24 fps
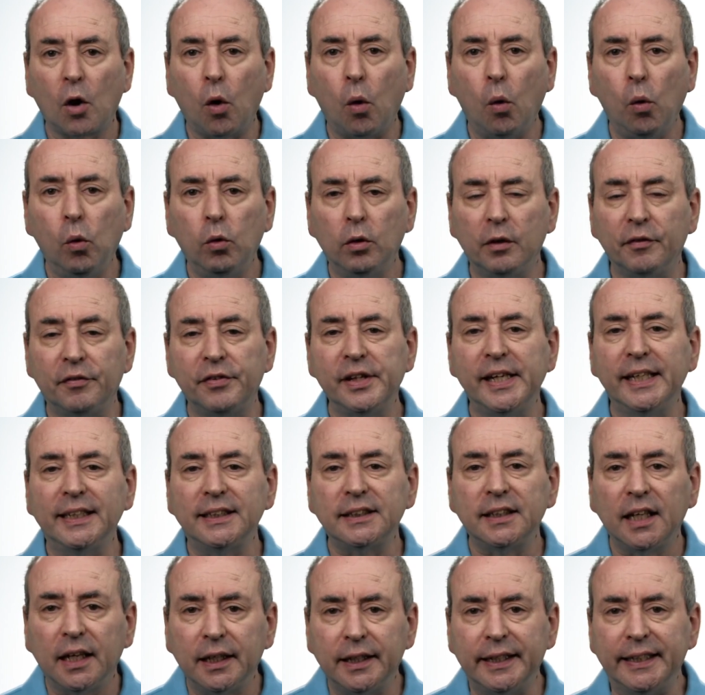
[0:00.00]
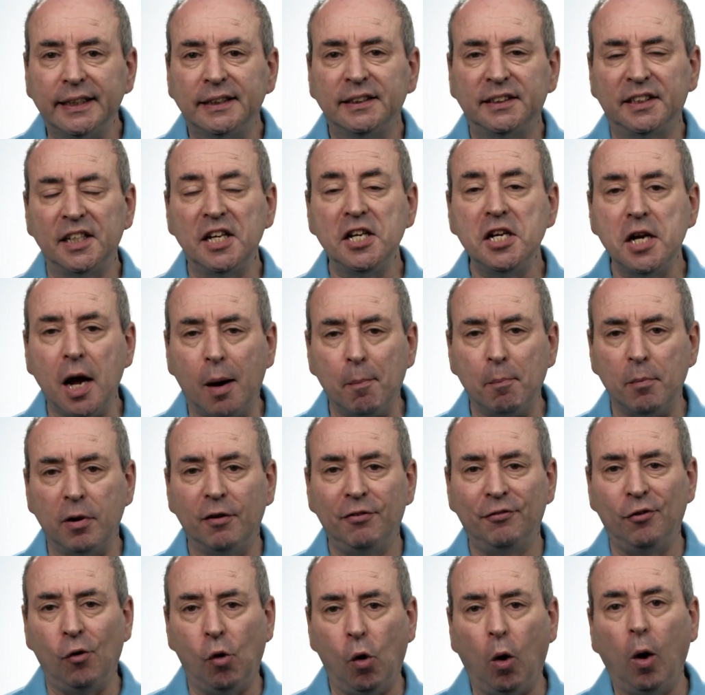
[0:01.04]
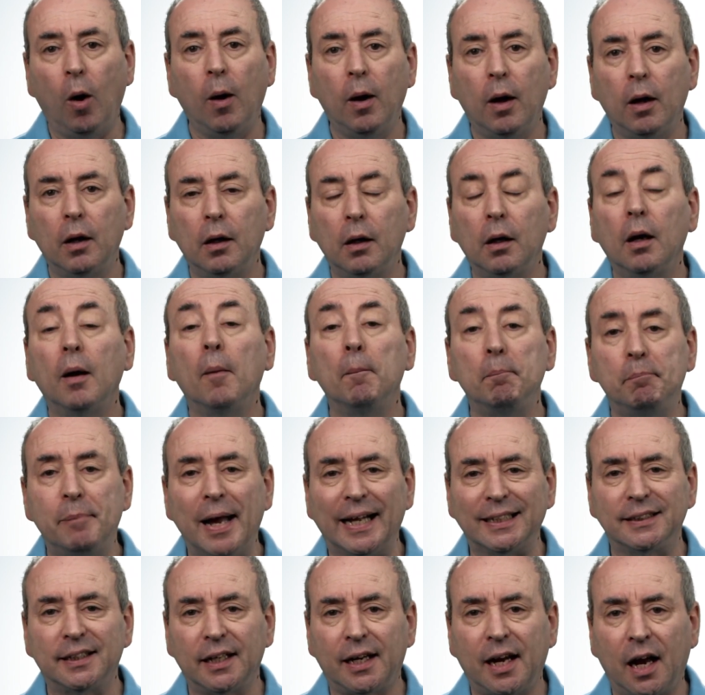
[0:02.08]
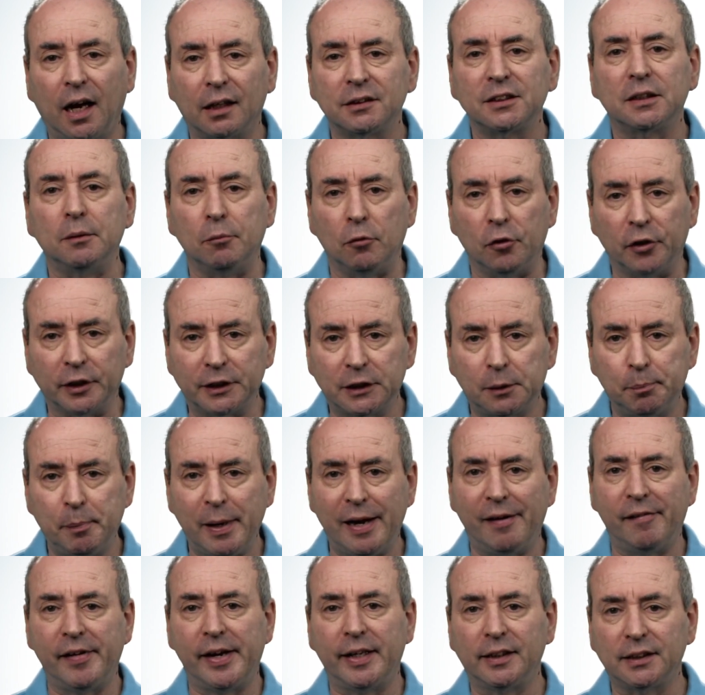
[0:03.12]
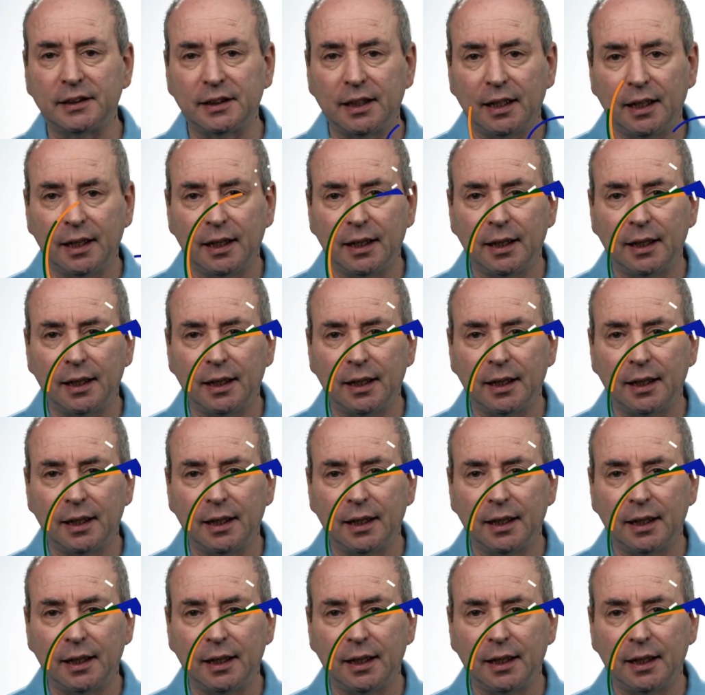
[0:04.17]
All of this leads to number four, better customer experience,